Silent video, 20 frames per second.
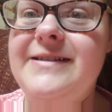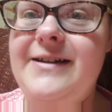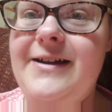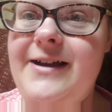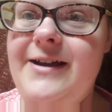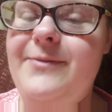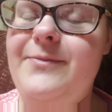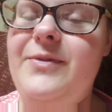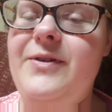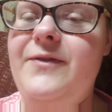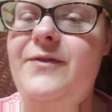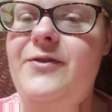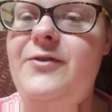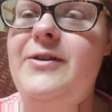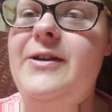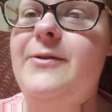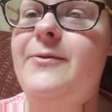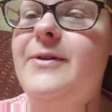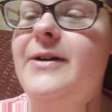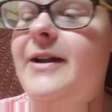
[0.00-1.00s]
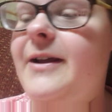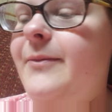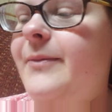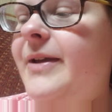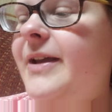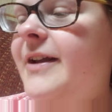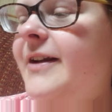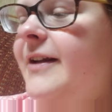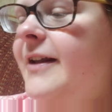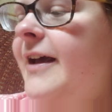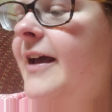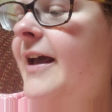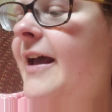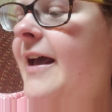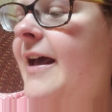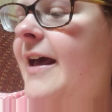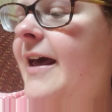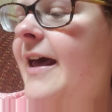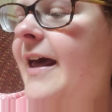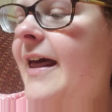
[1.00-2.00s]
type, if you get what I mean.
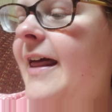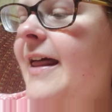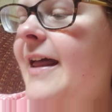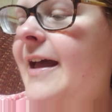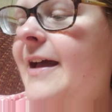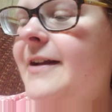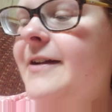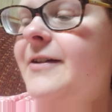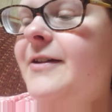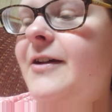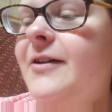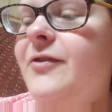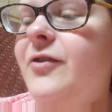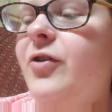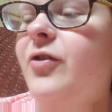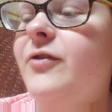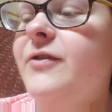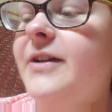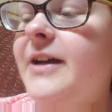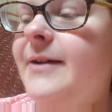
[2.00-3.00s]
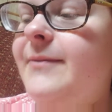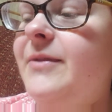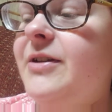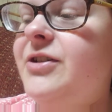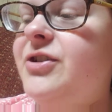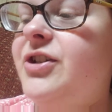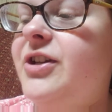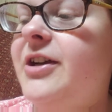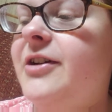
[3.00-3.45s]
And the whole time that